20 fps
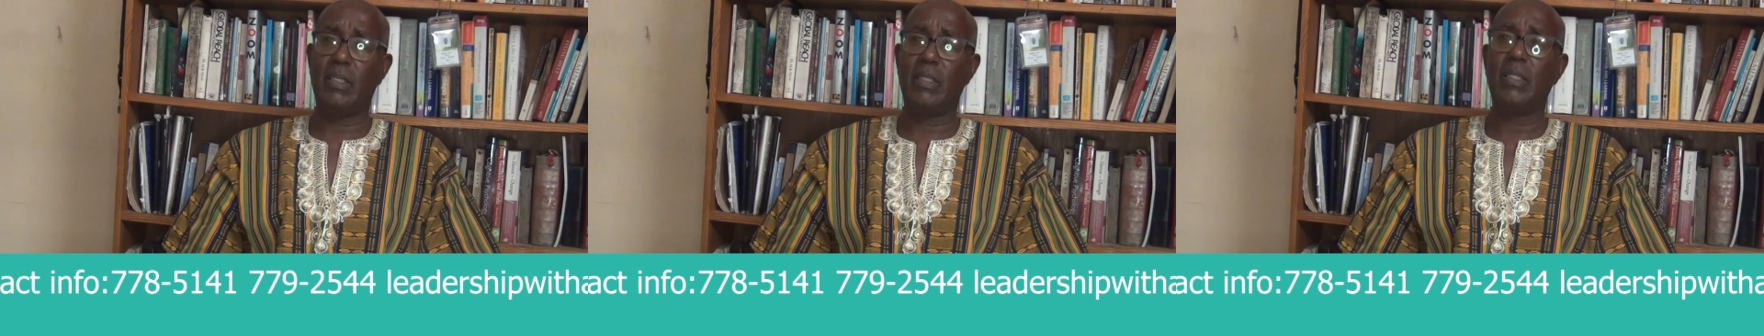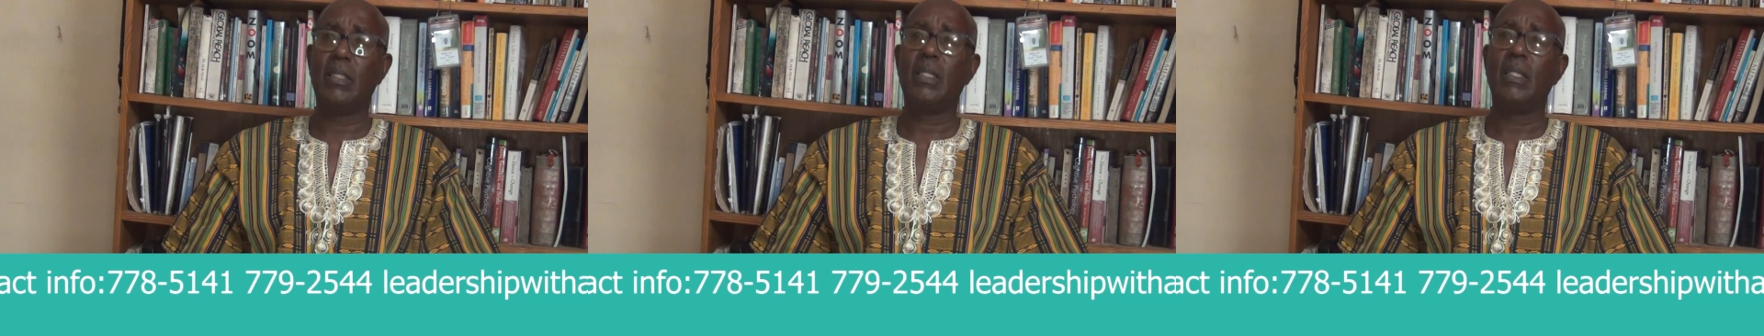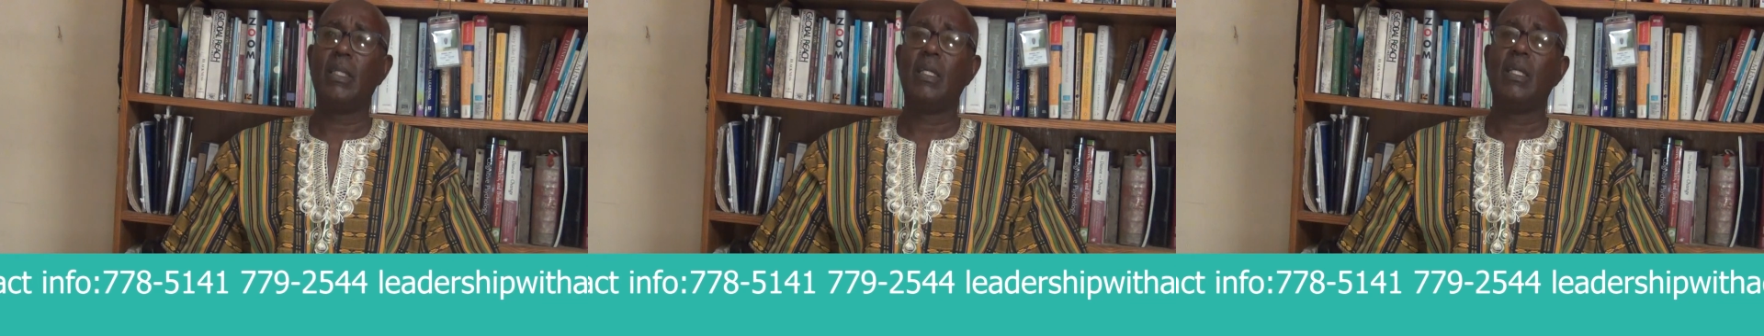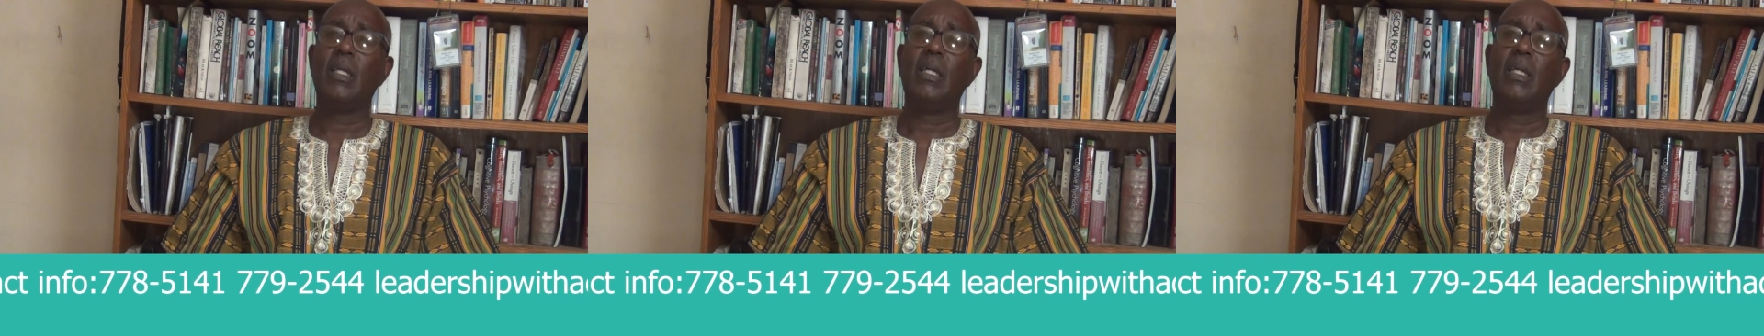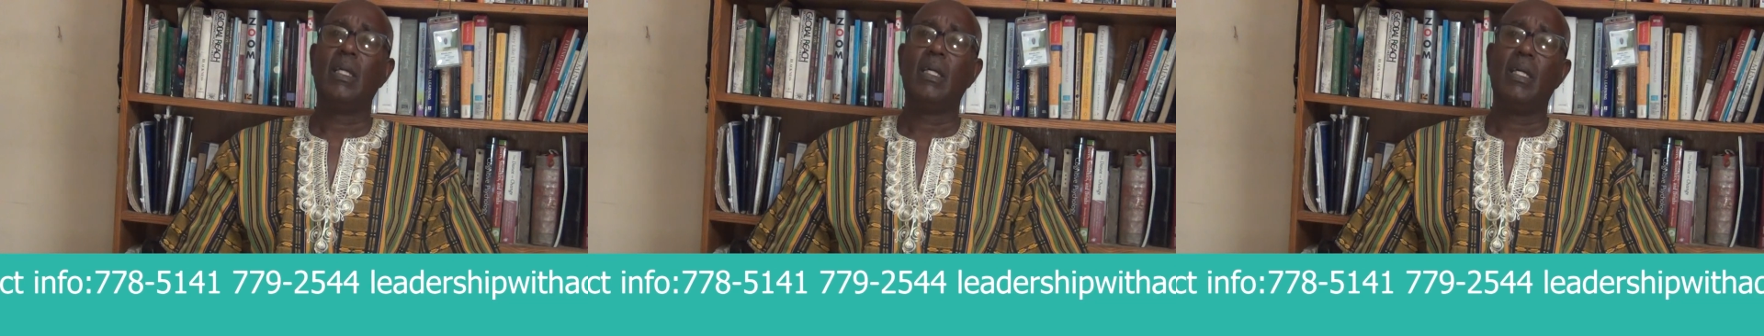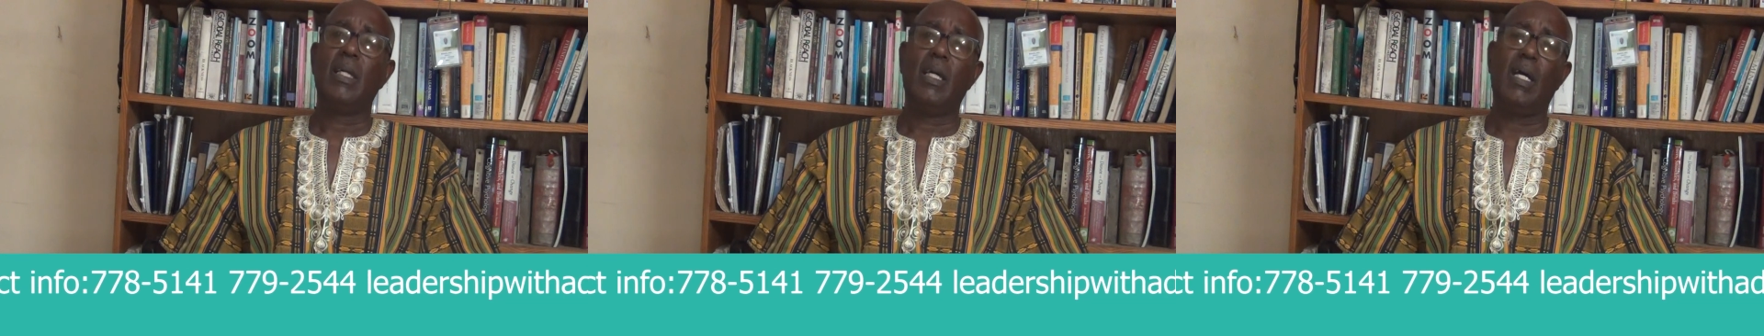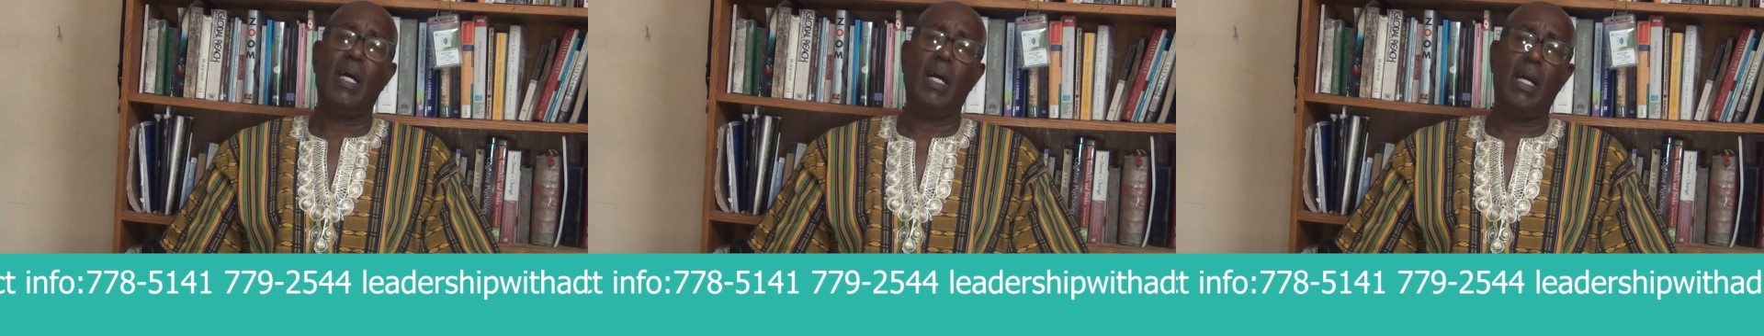
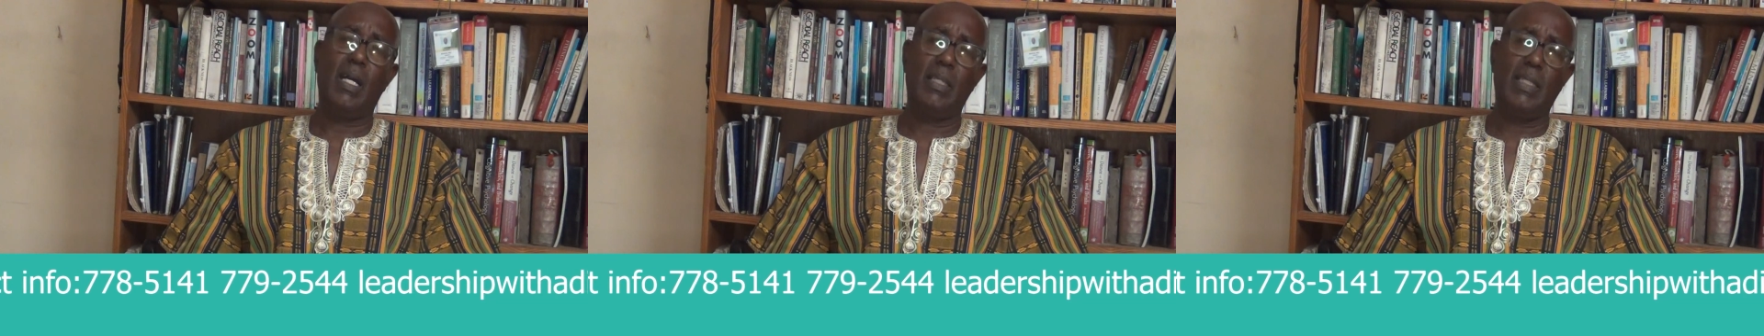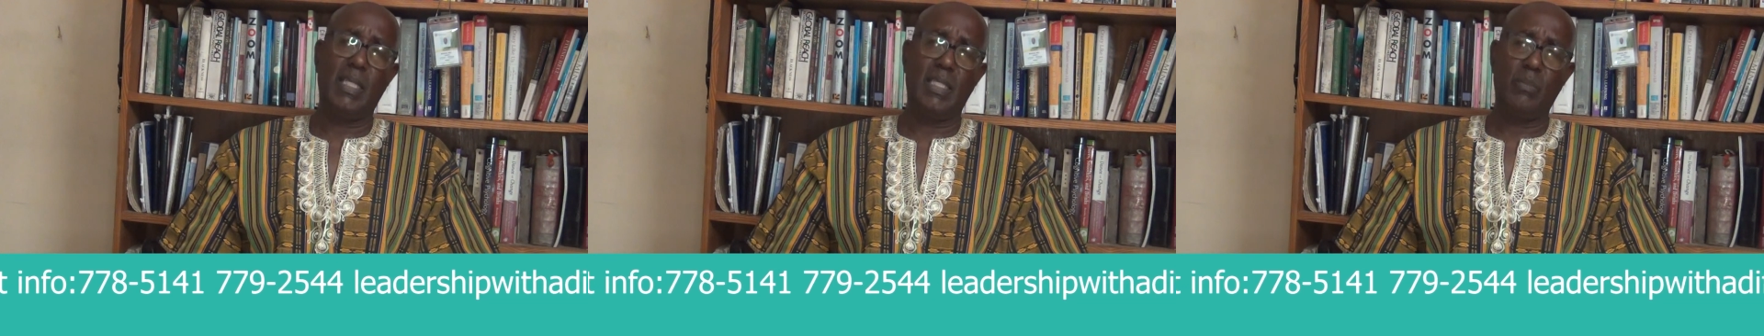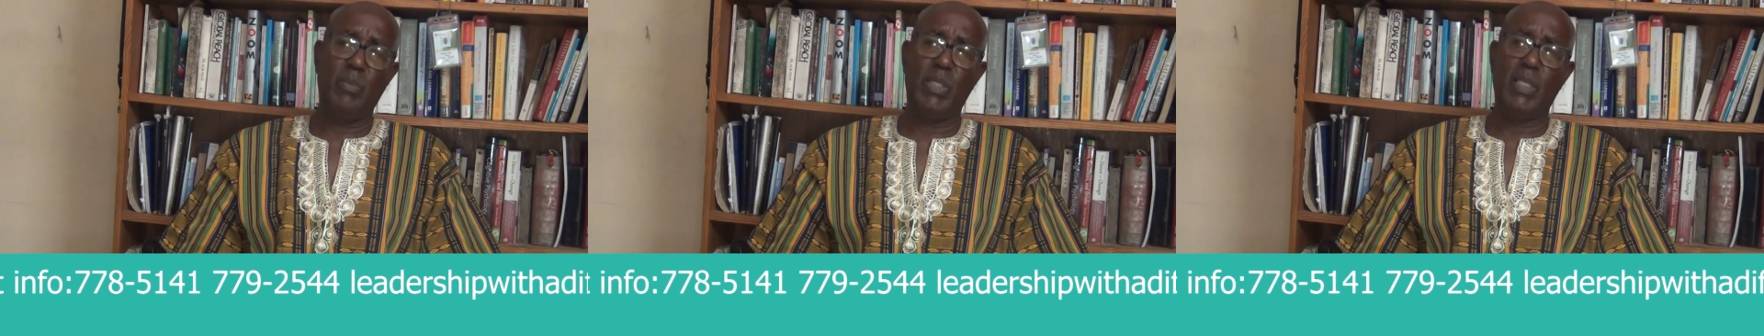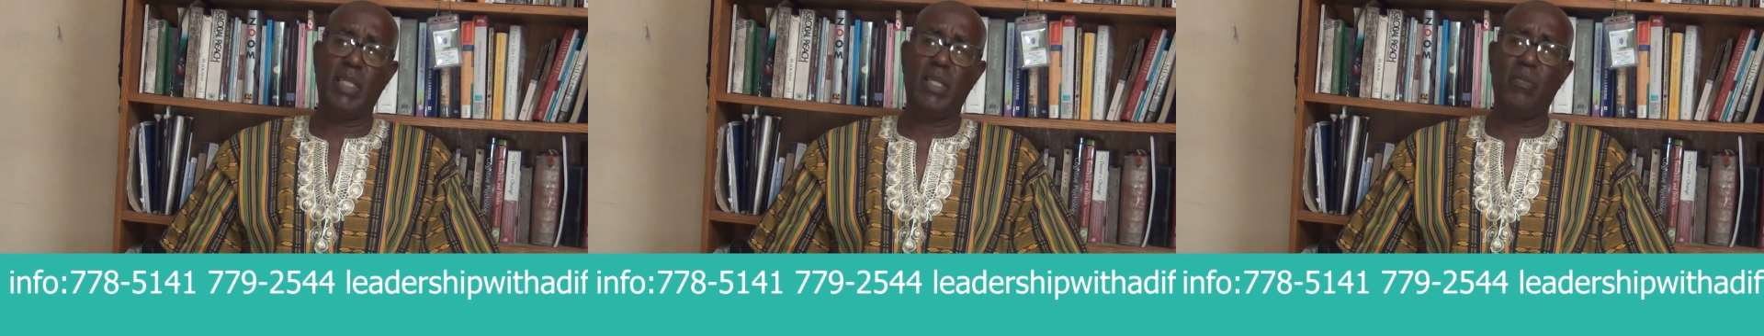and he has been